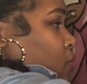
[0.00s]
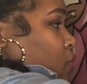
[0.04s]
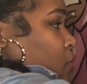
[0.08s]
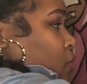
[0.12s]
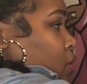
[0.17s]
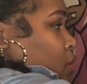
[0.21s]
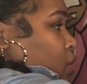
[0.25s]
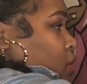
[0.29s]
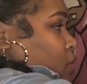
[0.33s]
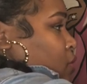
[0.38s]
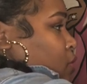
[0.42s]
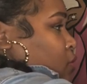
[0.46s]

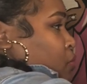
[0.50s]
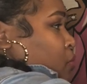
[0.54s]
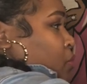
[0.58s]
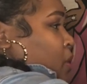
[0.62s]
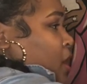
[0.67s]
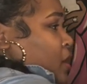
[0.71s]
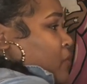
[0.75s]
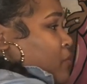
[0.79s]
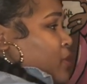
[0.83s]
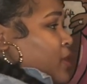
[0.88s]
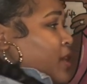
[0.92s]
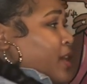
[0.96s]
for those
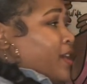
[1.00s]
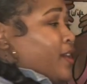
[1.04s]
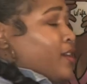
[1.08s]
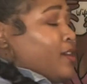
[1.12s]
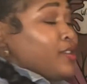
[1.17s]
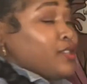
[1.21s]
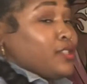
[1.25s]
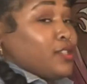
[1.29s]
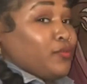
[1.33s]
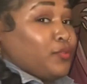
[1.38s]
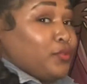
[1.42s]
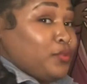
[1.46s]
baby
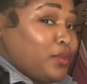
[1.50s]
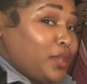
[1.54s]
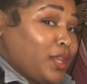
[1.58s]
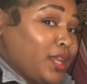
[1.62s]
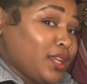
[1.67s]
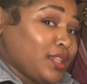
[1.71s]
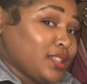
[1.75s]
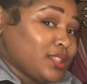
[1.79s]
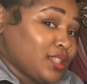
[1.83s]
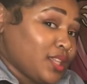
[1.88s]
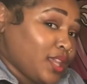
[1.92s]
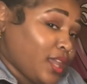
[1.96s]
hairs. If you
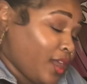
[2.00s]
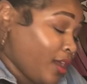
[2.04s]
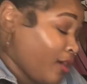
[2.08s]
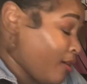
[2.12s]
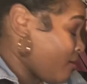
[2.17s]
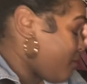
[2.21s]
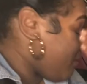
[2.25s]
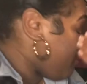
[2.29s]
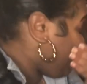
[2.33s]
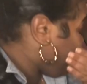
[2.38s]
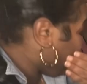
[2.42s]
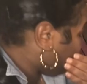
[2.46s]
can't
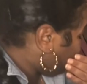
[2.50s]
tell,